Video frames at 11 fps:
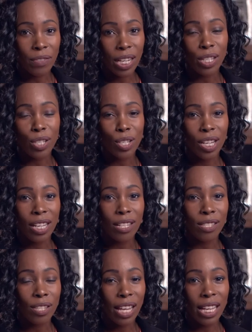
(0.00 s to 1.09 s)
data
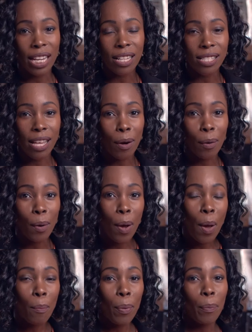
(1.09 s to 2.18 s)
sheets in Excel,
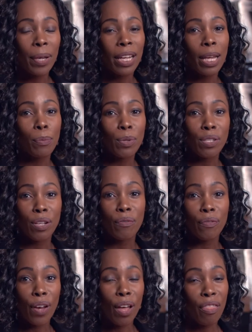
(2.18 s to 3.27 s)
but being able to
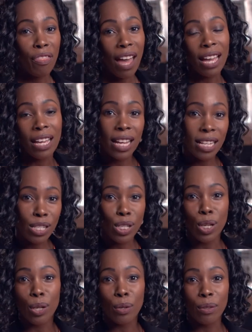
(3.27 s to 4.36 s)
convert that
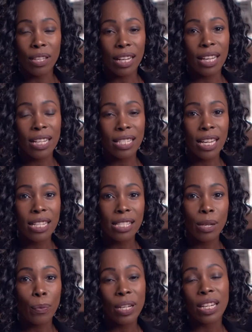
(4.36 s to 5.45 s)
into the
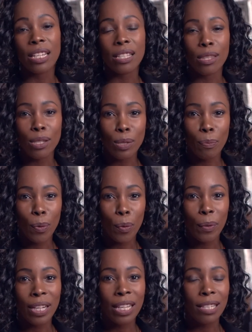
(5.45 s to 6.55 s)
ClicData, we needed the support,
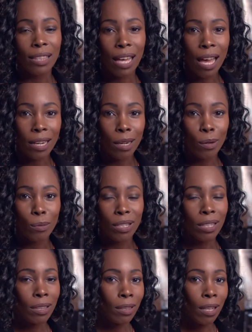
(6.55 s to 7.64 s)
we needed the
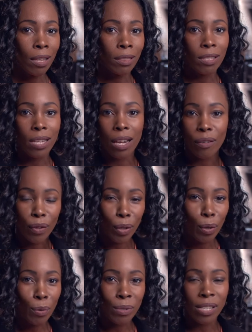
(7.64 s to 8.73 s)
hand-holding and the telephone
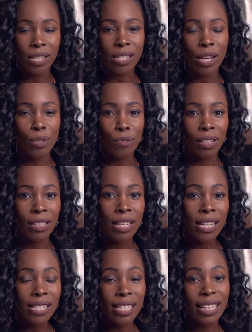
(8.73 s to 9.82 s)
calls, etc.,
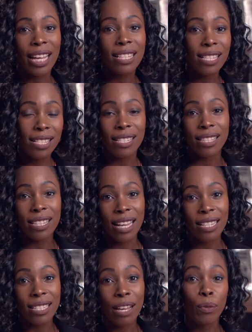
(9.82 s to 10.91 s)
to get us to the
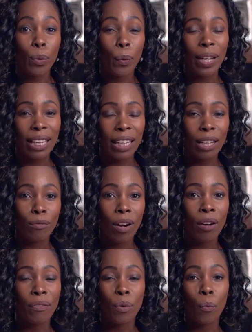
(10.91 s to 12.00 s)
next level quickly
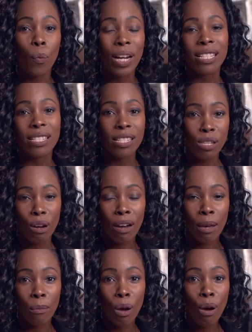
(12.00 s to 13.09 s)
rather than wasting
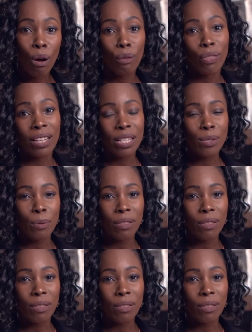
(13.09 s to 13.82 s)
time on the little